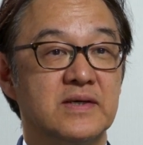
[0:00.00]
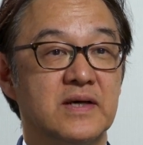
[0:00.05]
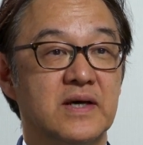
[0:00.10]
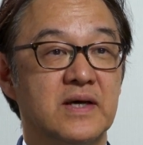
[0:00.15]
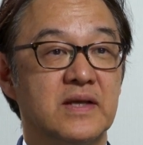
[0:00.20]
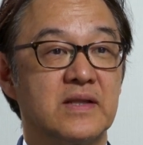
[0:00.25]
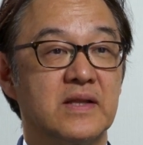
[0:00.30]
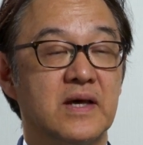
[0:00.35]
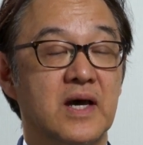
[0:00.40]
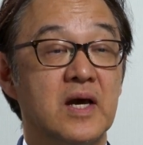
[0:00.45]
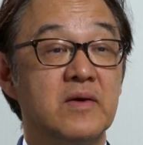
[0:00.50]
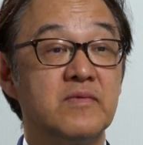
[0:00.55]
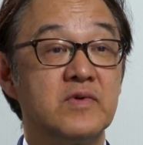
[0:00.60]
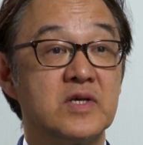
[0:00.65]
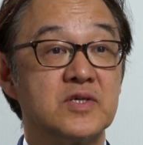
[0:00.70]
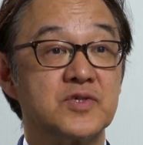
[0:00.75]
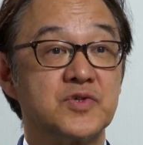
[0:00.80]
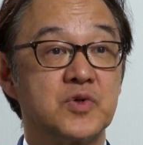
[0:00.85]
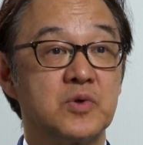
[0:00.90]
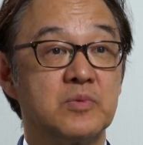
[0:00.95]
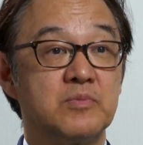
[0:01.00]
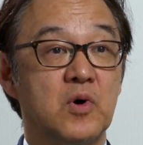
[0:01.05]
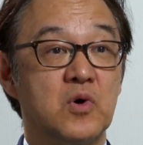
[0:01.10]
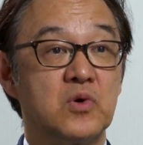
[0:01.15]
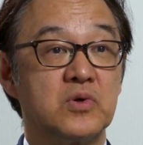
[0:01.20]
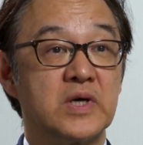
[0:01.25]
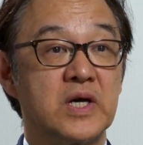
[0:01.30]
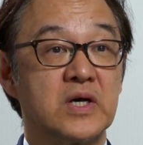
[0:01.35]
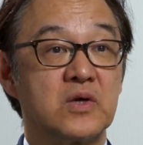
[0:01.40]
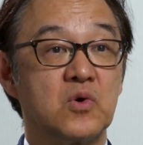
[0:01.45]
and evidence of
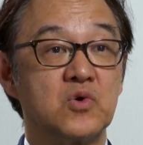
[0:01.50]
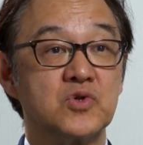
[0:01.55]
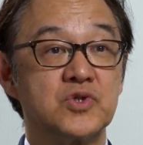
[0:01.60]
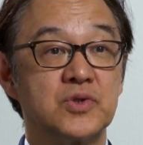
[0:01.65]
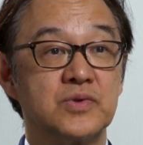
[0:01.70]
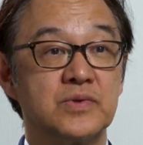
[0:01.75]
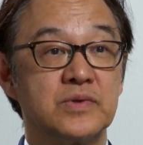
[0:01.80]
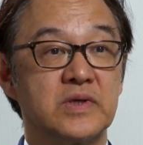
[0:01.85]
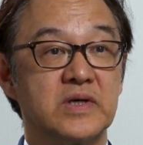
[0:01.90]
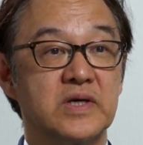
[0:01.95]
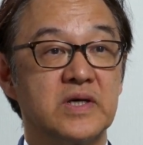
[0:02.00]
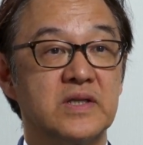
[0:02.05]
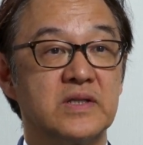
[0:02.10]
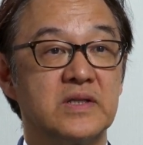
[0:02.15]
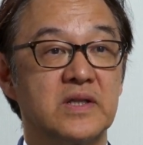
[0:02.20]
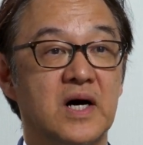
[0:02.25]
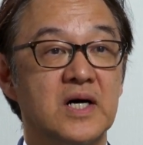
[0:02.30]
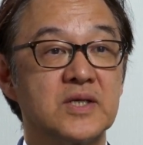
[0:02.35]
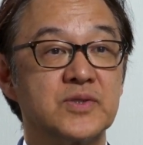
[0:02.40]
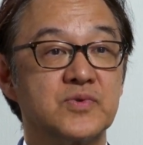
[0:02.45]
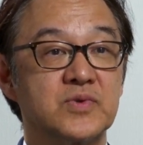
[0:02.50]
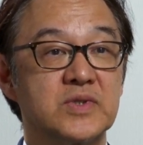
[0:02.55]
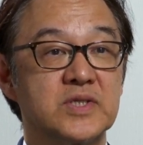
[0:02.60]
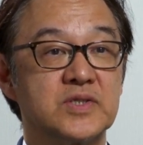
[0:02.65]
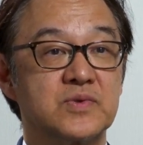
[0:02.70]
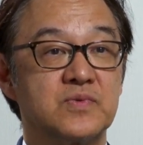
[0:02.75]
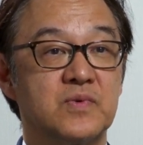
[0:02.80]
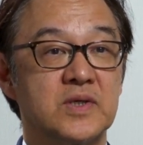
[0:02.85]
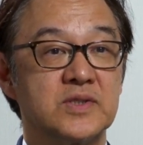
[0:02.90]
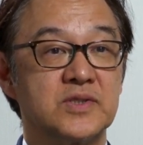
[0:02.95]
bone erosion in at
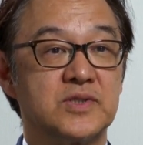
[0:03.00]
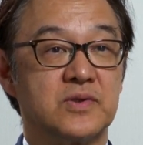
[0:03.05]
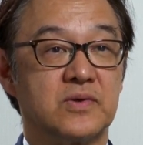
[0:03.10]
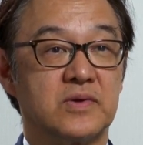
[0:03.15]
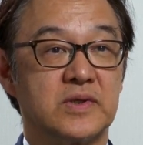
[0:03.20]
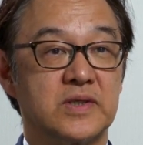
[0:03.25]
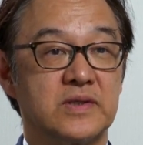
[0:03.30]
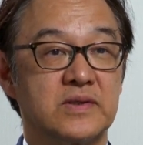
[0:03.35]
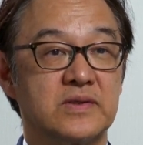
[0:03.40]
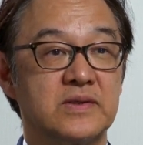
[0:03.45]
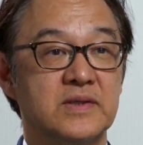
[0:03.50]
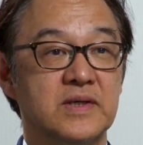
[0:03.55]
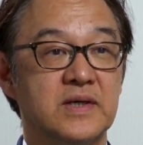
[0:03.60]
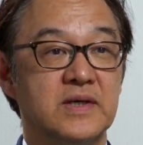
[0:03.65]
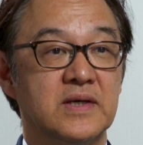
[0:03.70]
least one joint